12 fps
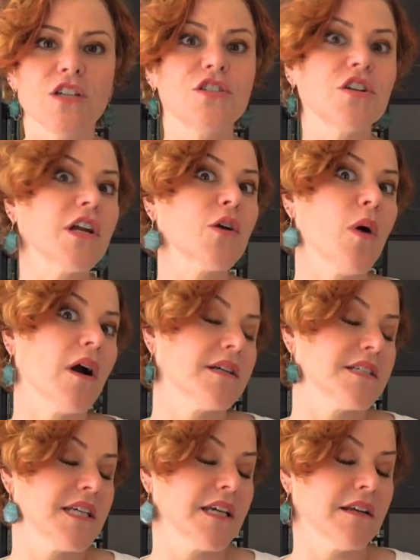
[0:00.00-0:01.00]
During
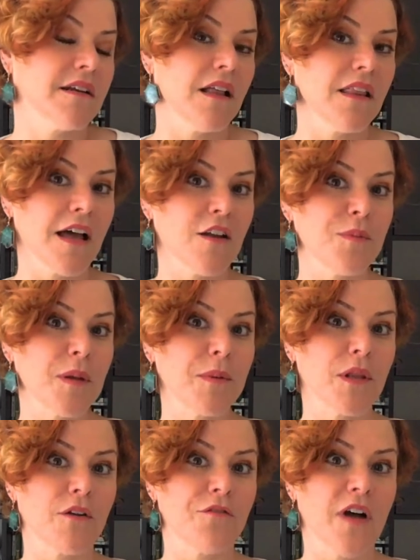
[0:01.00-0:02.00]
quarantine, a lot of
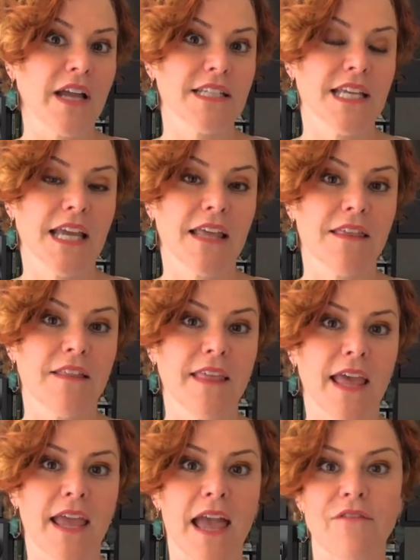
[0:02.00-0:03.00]
people are finding that
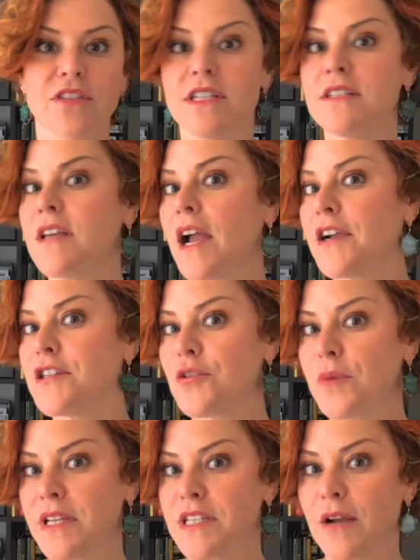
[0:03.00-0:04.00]
they have the desire to
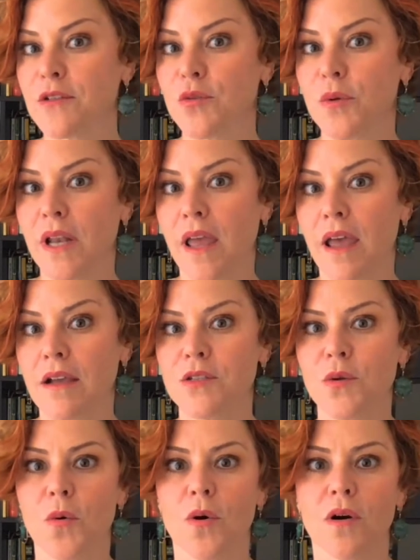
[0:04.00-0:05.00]
reach out to an ex
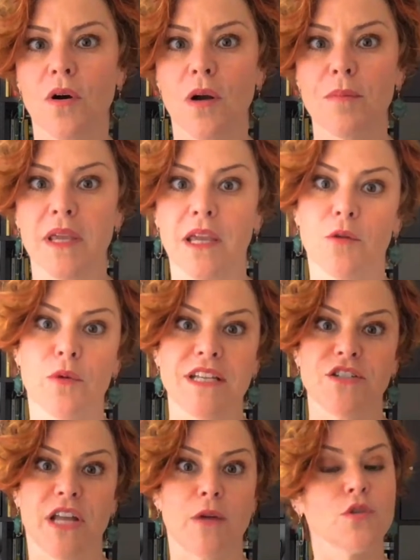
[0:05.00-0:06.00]
or are being
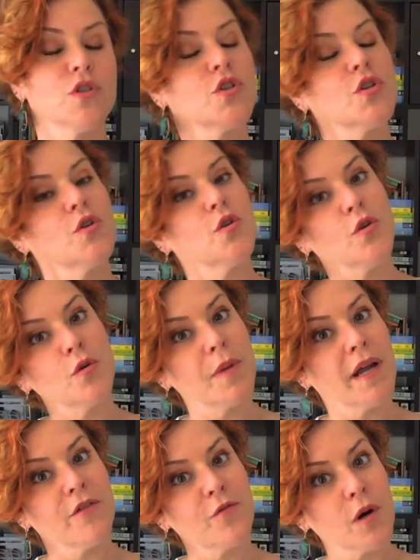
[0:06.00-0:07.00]
reached out to
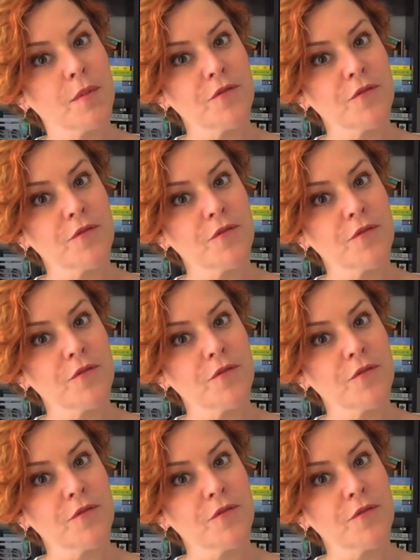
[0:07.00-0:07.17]
by a former